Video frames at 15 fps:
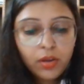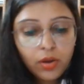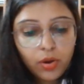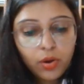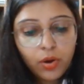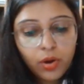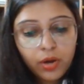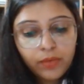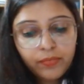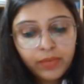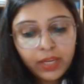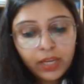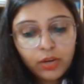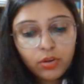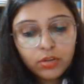Or we
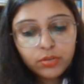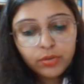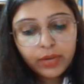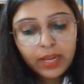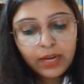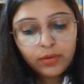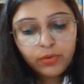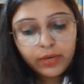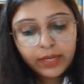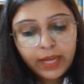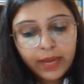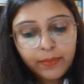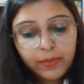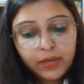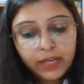can also calculate
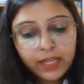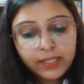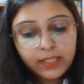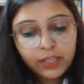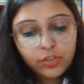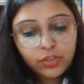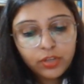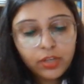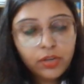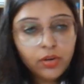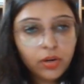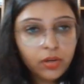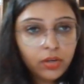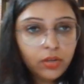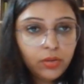hybridization in
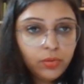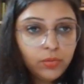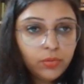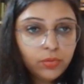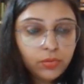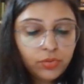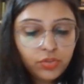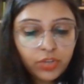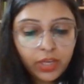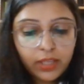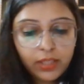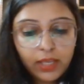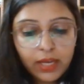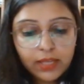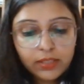order to check
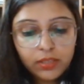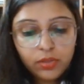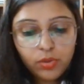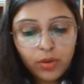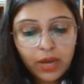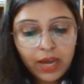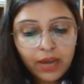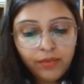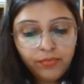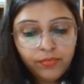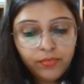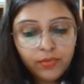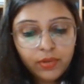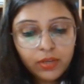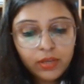the answer. To have
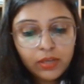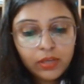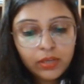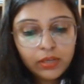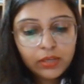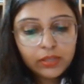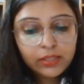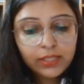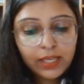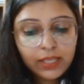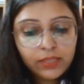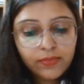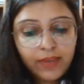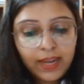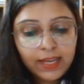
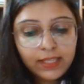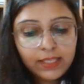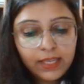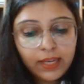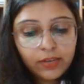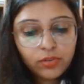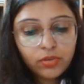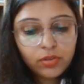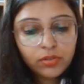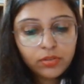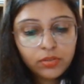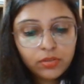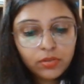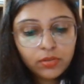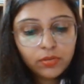6 valence
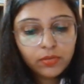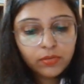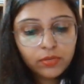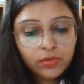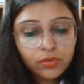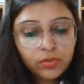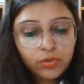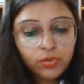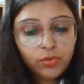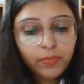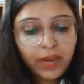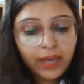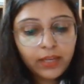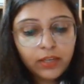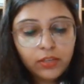electrons, 2
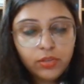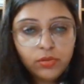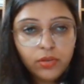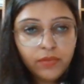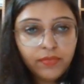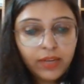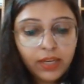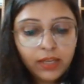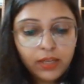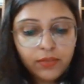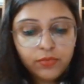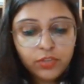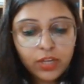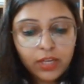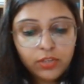magnitude of
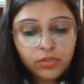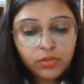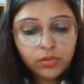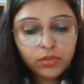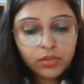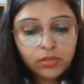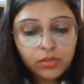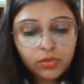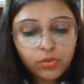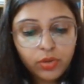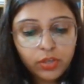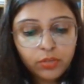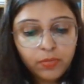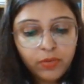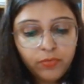negative charge. So this is
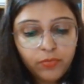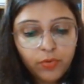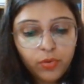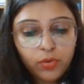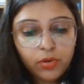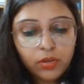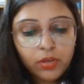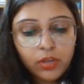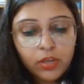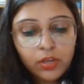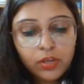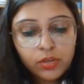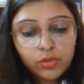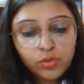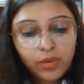going to be 4.
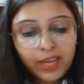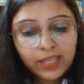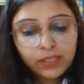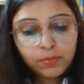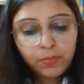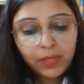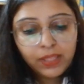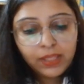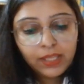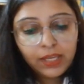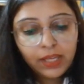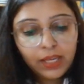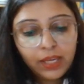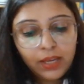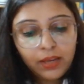So
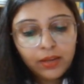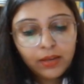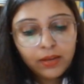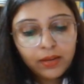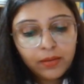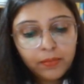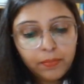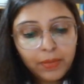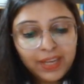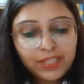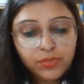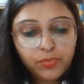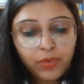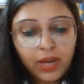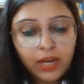sp3
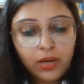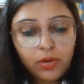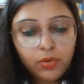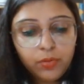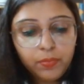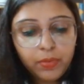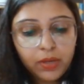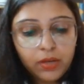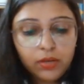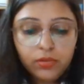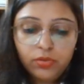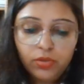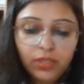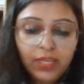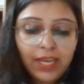plus 1 lone pair.
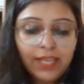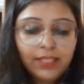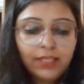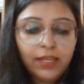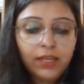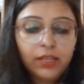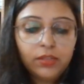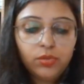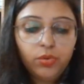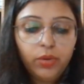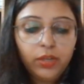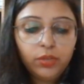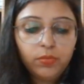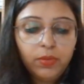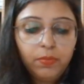So yes, it is
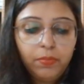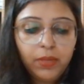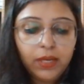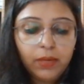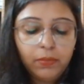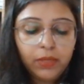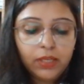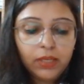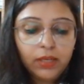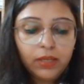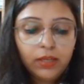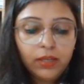going to be pyramidal.